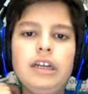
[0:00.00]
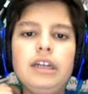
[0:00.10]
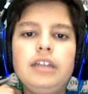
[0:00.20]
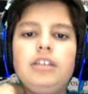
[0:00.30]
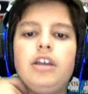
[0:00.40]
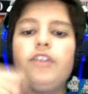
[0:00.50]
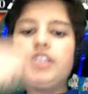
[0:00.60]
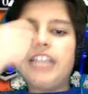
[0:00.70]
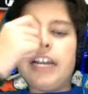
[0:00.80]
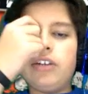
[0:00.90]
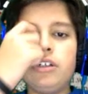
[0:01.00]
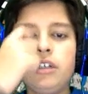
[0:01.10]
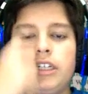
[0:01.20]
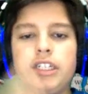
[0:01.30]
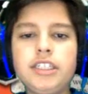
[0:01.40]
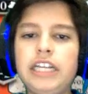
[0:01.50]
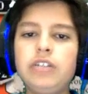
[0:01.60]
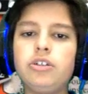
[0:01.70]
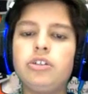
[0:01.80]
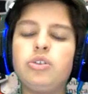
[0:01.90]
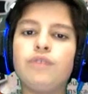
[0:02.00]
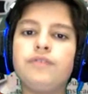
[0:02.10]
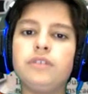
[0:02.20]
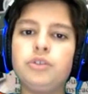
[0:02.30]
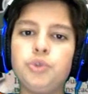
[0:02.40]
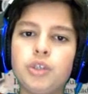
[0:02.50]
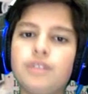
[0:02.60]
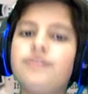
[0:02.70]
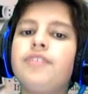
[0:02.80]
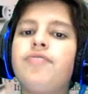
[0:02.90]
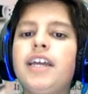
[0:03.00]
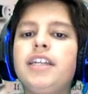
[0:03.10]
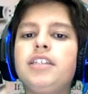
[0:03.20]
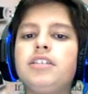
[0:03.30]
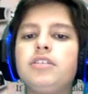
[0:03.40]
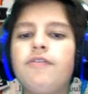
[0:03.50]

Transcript: The other Chandra is Chandra Torch of Defiance,